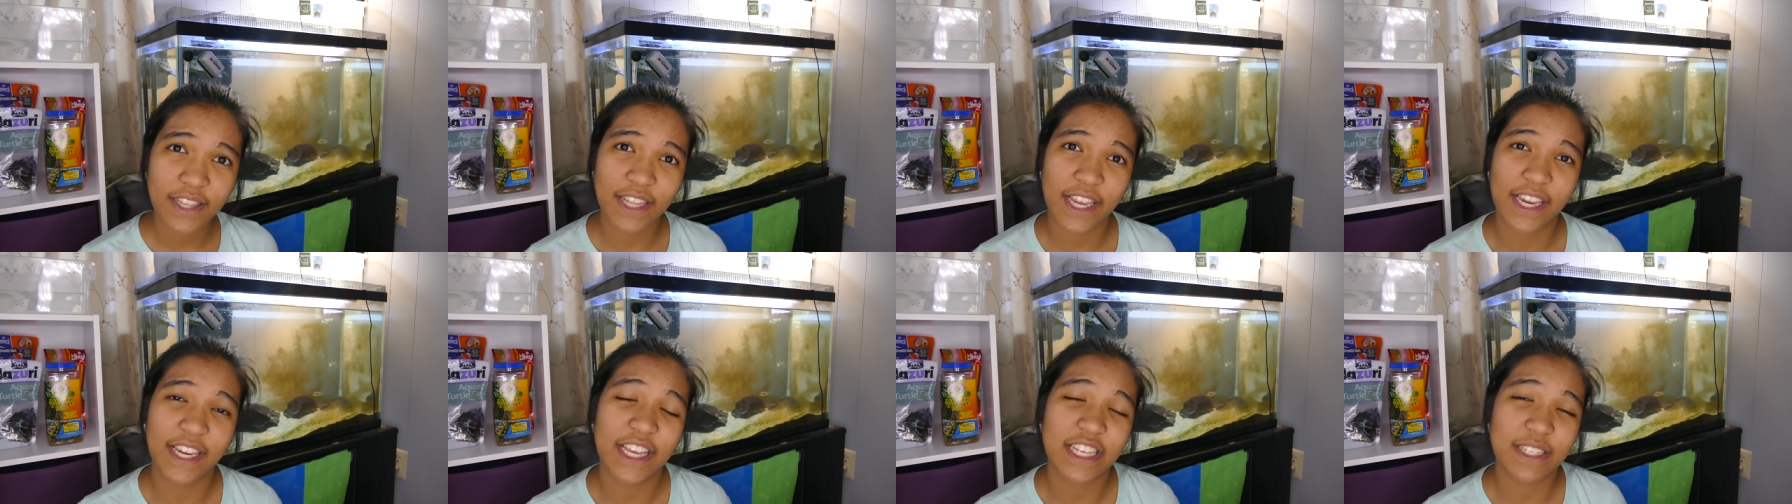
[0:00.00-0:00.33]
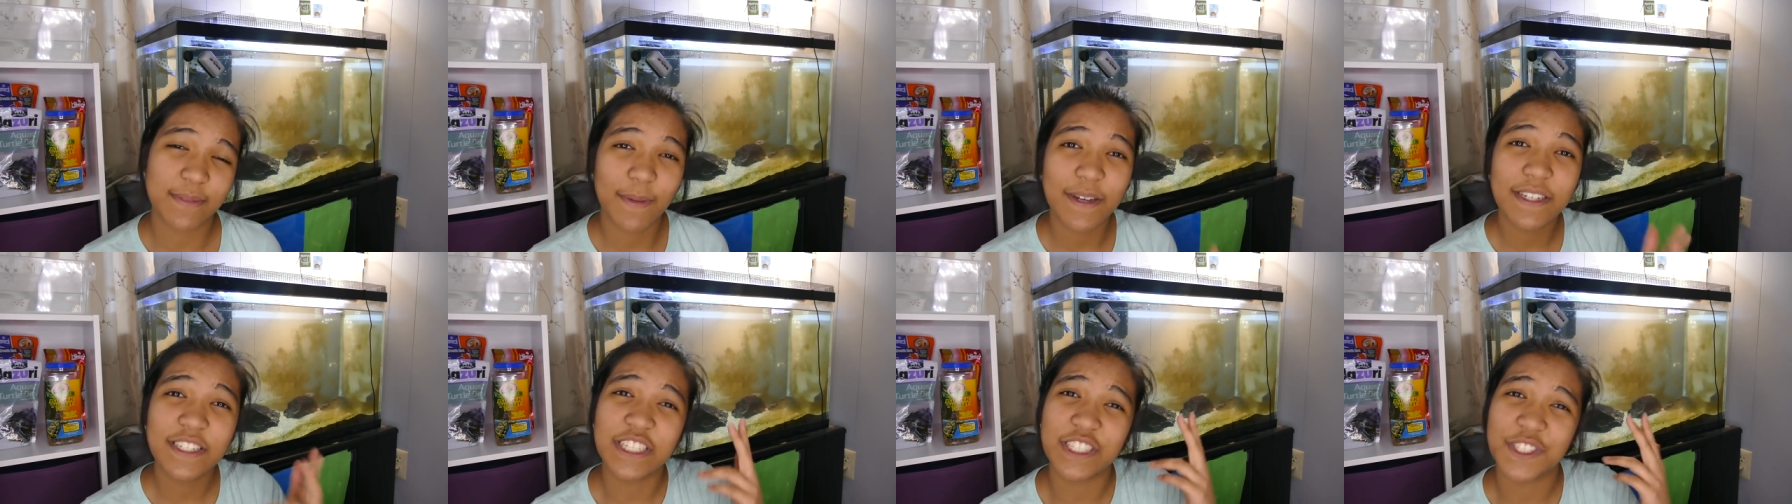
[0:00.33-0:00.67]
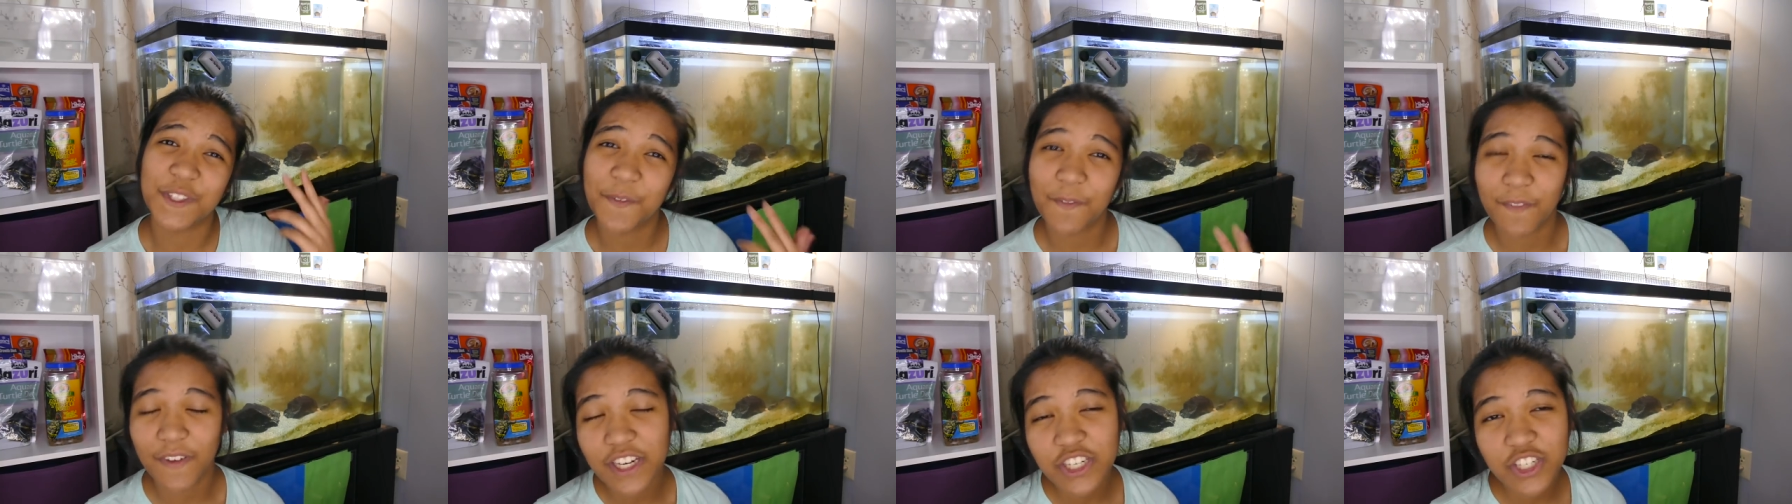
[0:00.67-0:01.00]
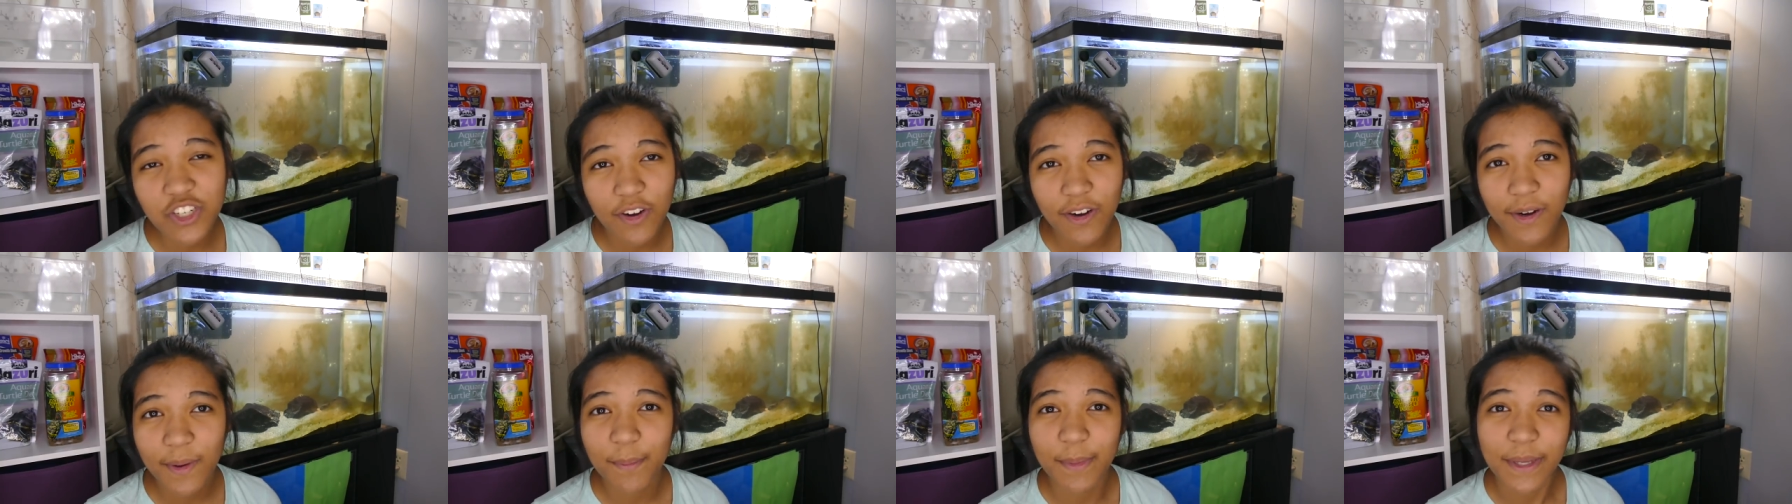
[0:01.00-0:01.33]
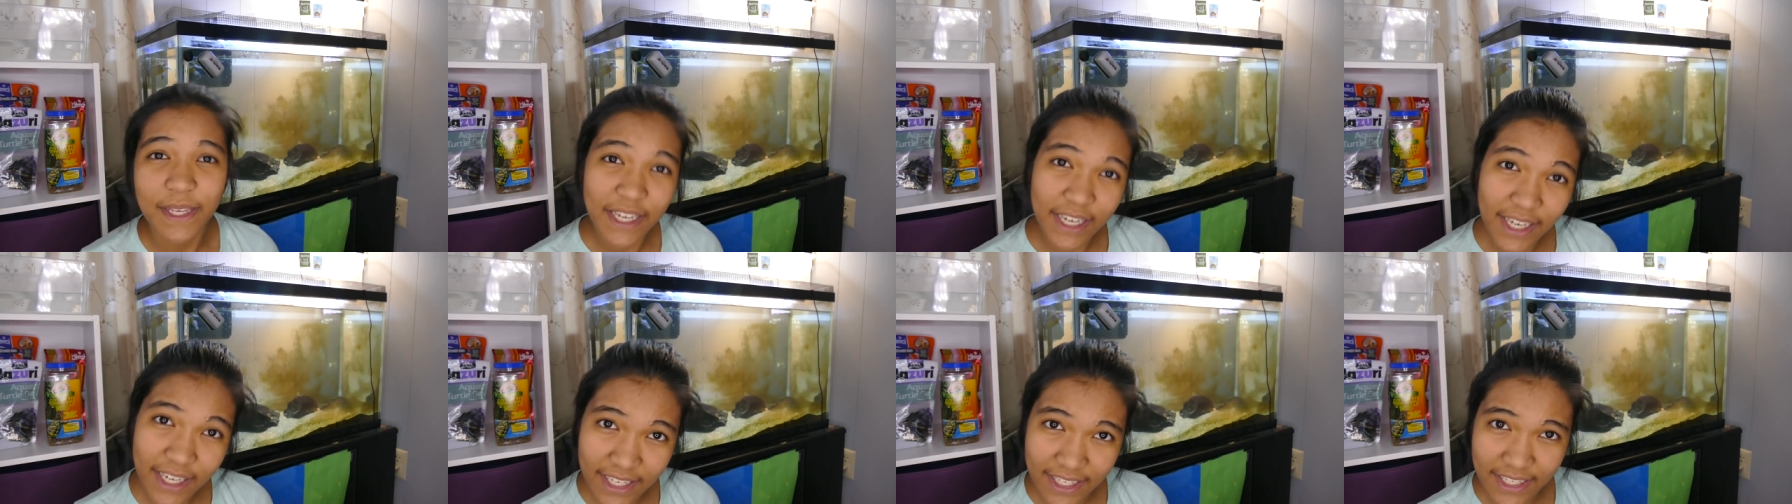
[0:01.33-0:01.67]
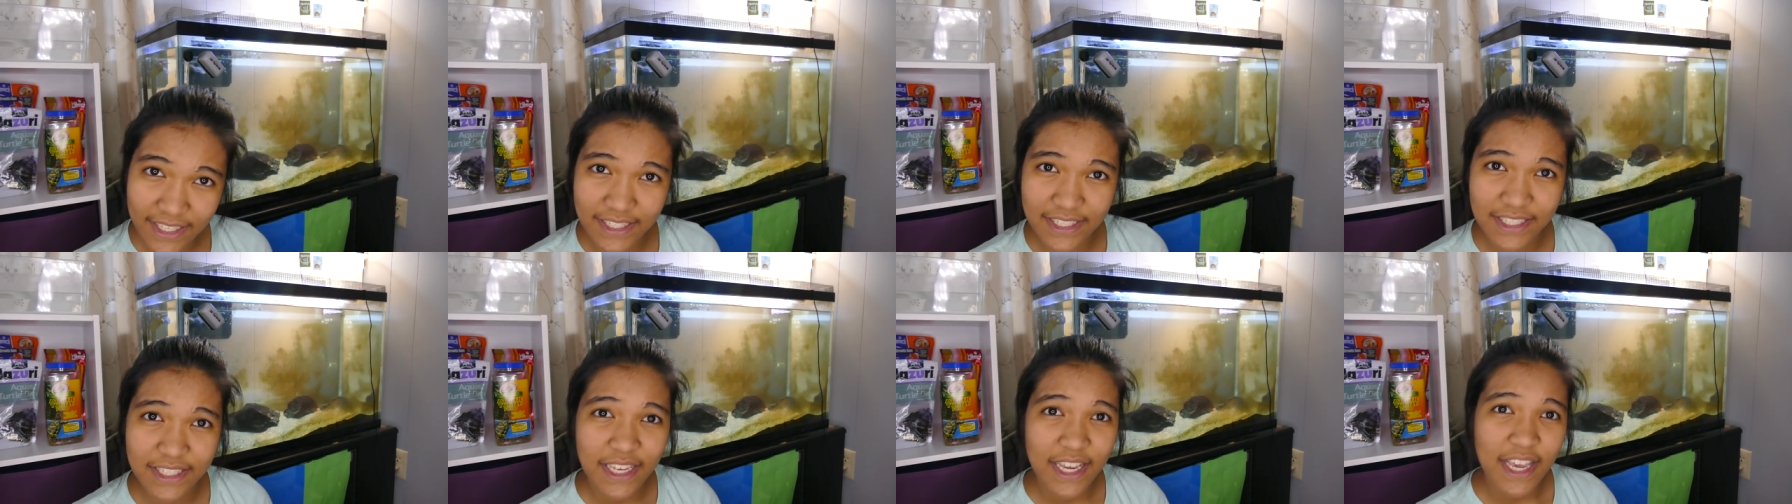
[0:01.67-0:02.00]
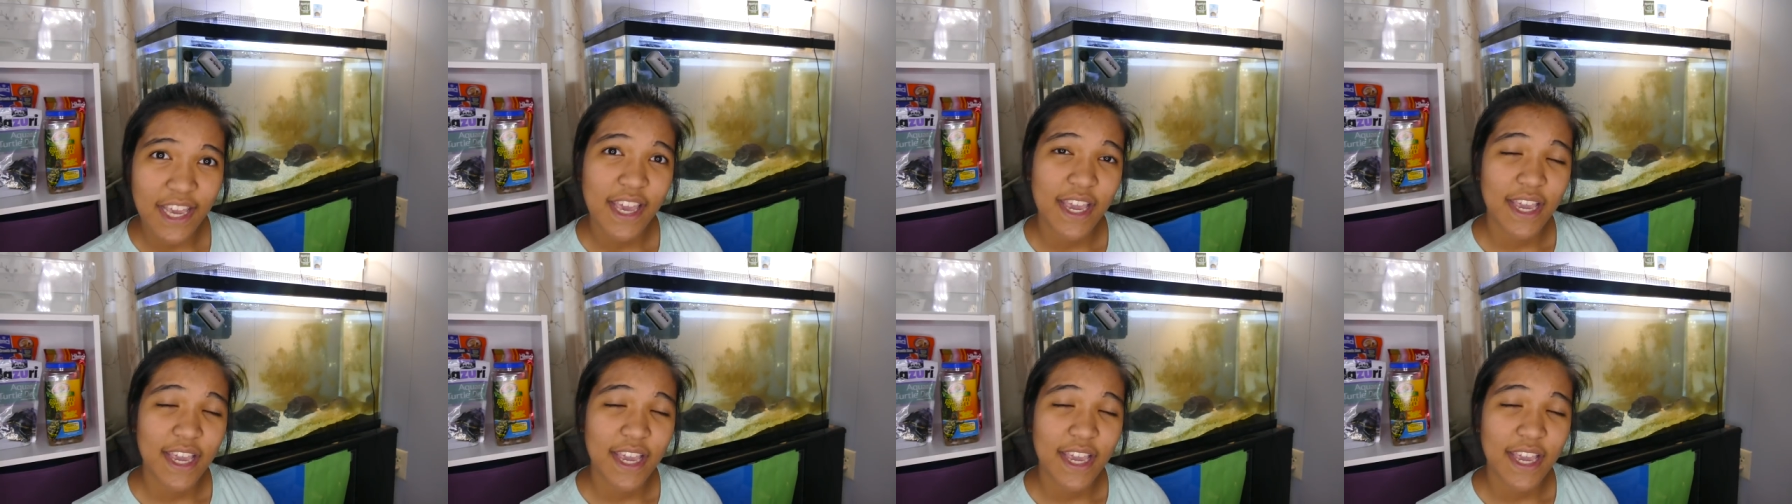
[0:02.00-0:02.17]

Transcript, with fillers: like as much as fish are, because